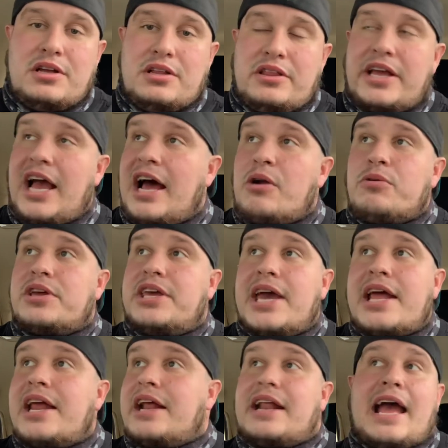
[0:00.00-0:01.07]
Like, I don't
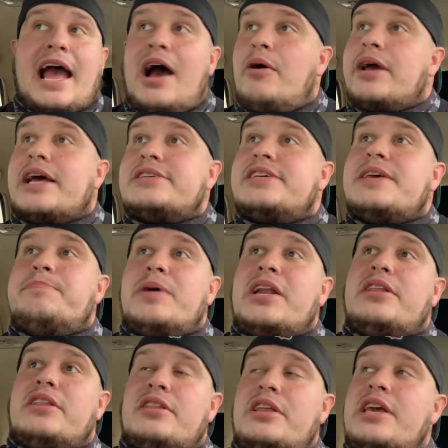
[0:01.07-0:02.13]
get it. How has he been in
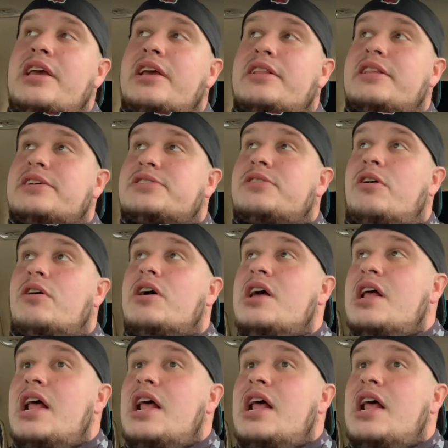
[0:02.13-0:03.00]
the league this long?